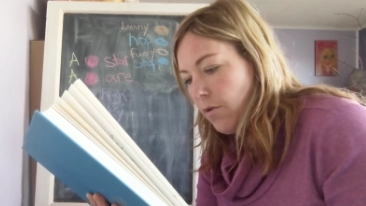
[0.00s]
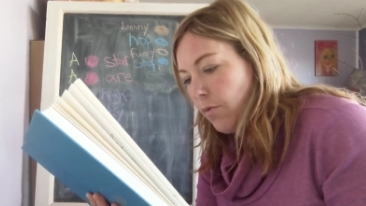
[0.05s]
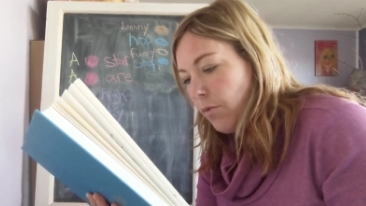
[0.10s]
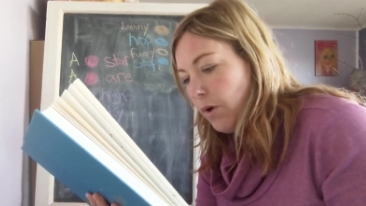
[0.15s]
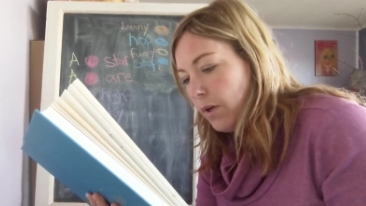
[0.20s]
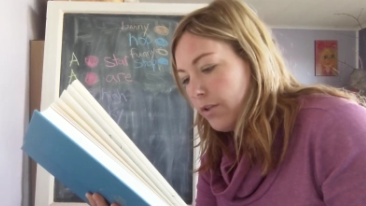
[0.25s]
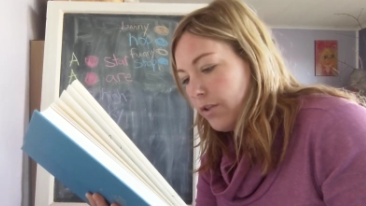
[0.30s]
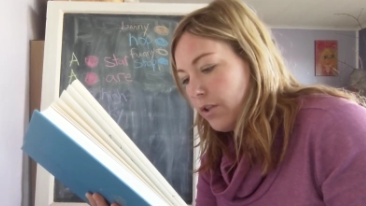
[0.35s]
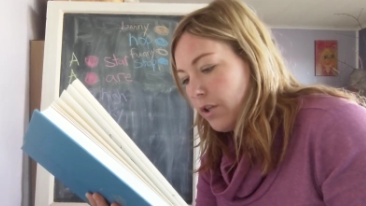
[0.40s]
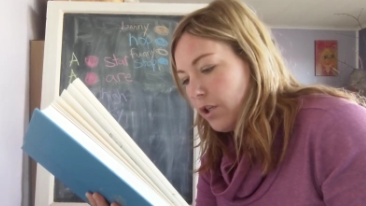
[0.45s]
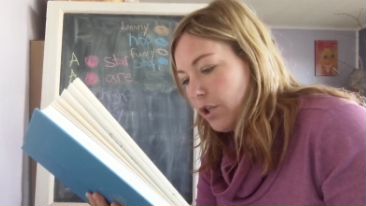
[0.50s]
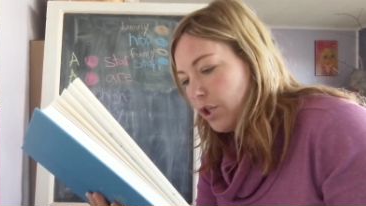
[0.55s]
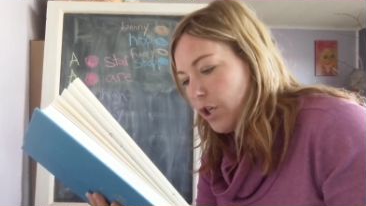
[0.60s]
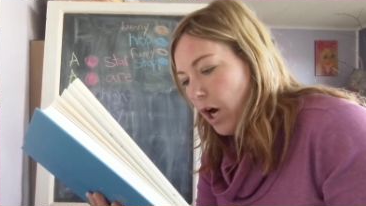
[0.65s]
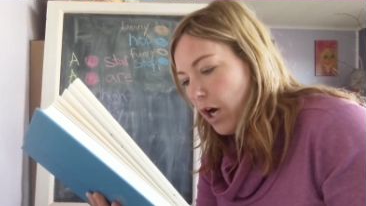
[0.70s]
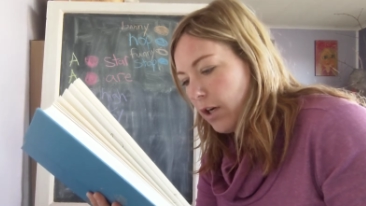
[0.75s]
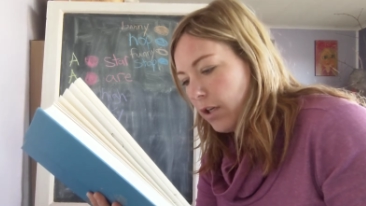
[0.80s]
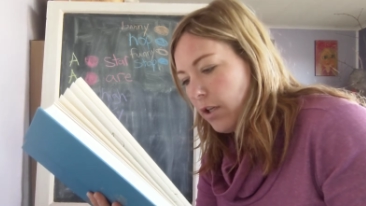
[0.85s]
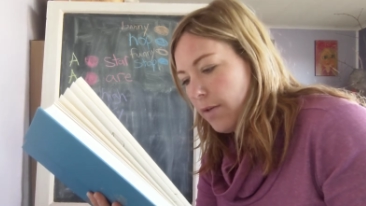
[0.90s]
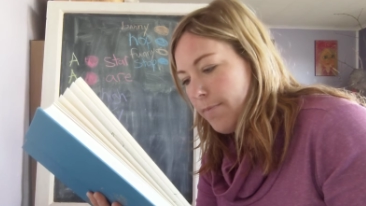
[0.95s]
Was
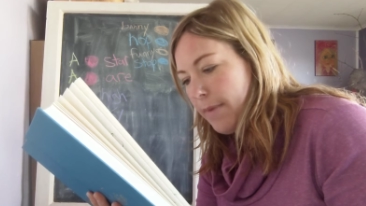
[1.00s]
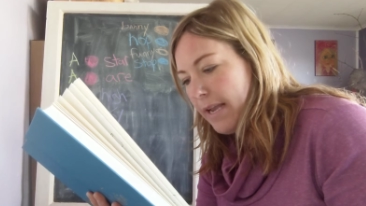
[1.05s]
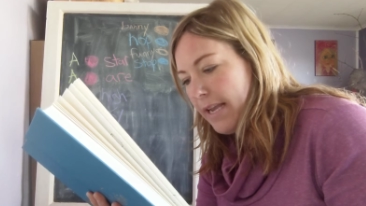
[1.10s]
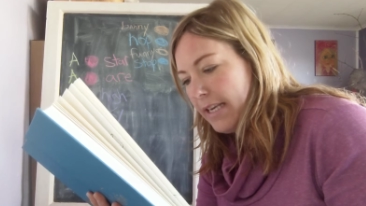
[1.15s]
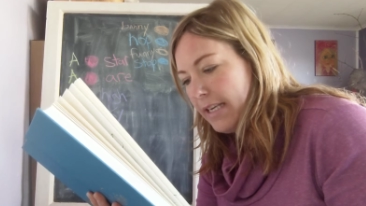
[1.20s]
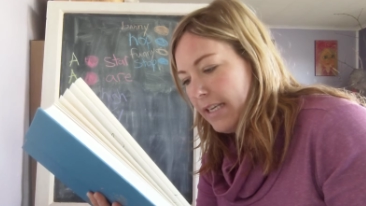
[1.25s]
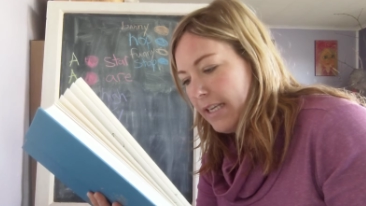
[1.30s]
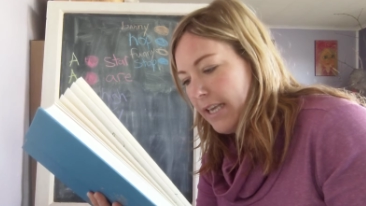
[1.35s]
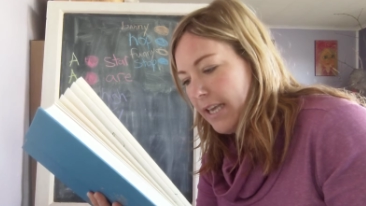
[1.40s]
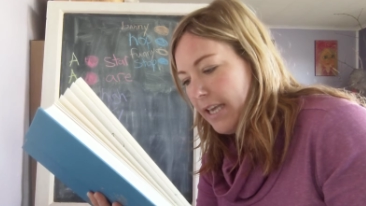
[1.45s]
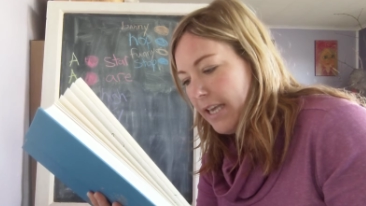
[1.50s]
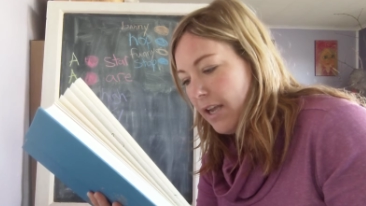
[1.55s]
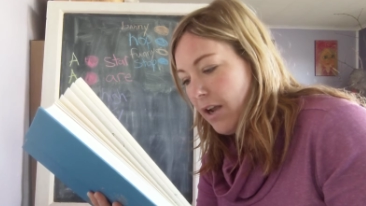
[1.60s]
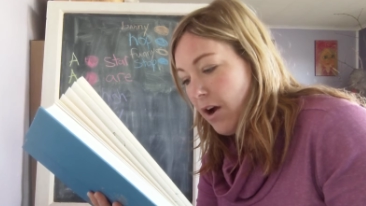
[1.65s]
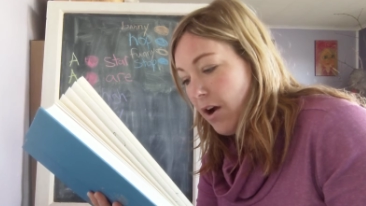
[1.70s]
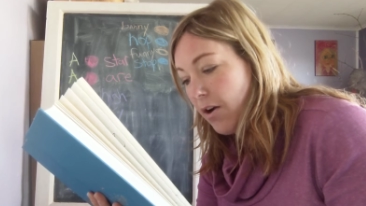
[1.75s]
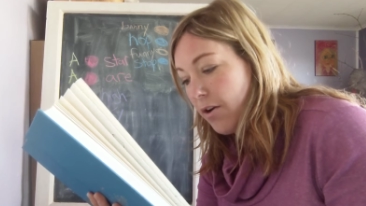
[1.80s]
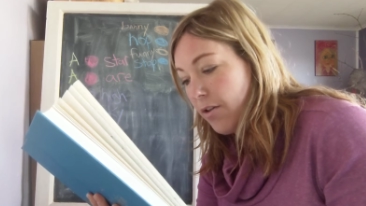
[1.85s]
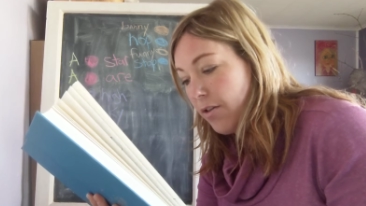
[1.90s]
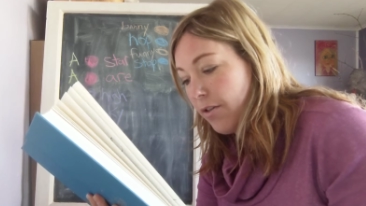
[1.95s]
Charlemagne King
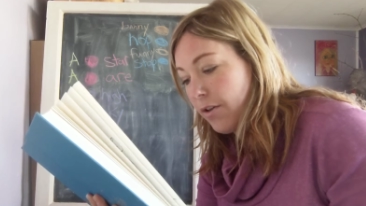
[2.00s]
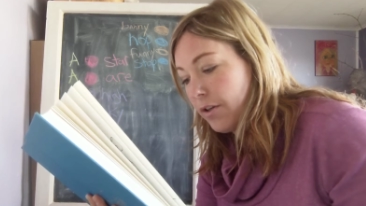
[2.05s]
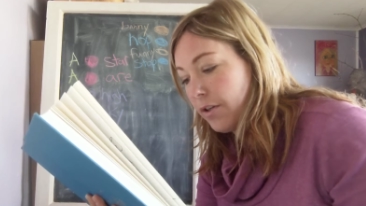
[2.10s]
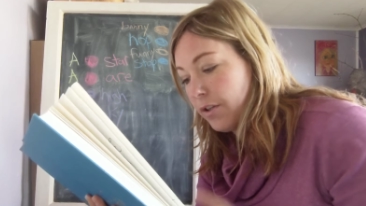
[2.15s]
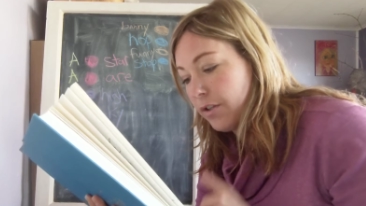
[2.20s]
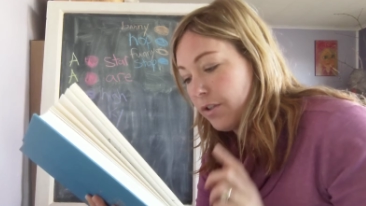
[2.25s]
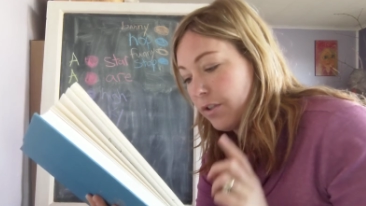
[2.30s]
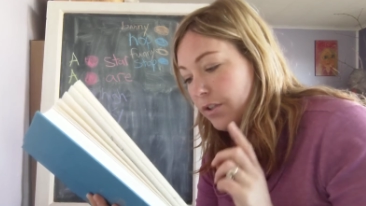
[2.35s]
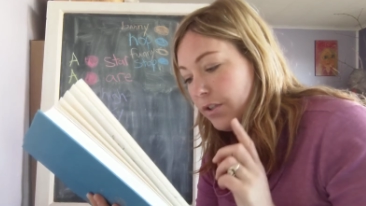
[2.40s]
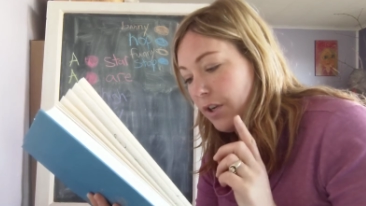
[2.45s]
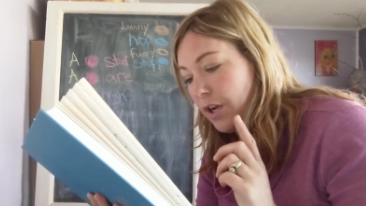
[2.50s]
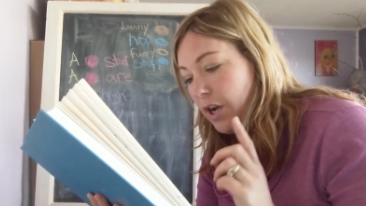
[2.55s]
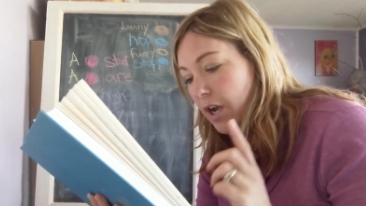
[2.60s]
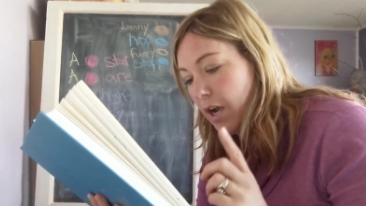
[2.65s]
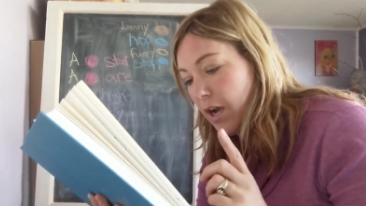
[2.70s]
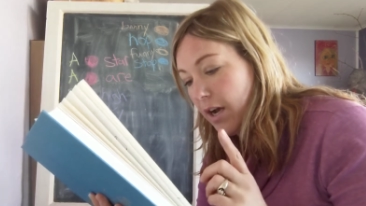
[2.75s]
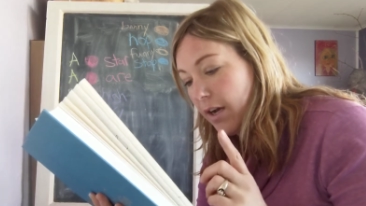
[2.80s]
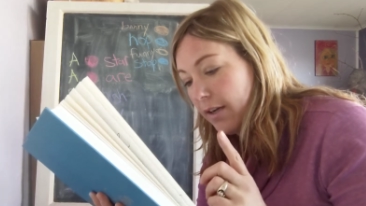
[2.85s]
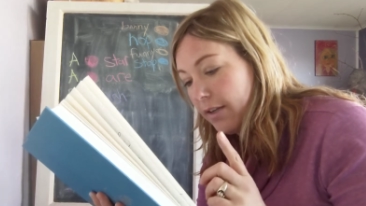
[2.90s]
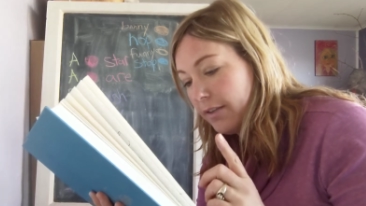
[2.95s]
Arthur's
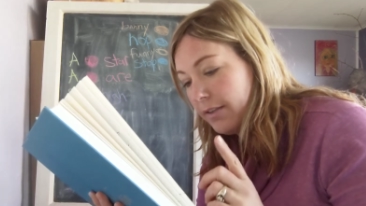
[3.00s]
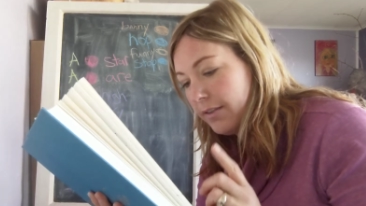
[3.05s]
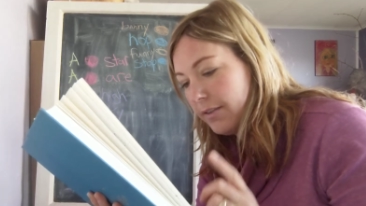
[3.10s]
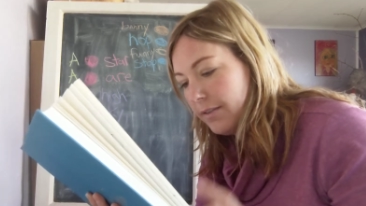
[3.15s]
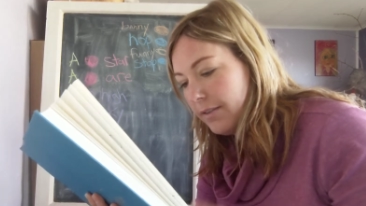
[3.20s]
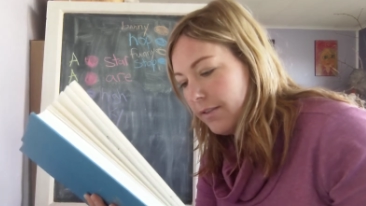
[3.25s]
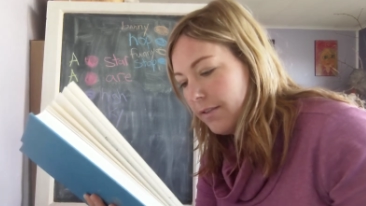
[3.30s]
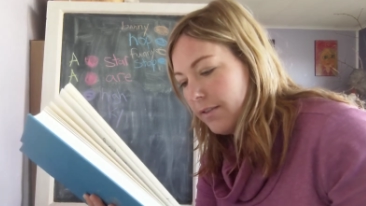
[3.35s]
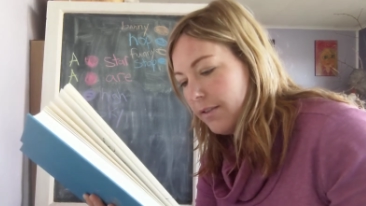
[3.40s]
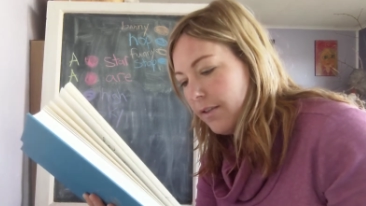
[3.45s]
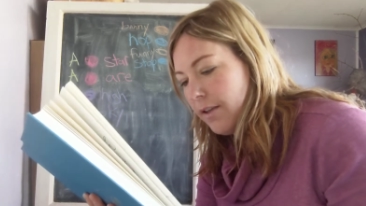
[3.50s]
cuz?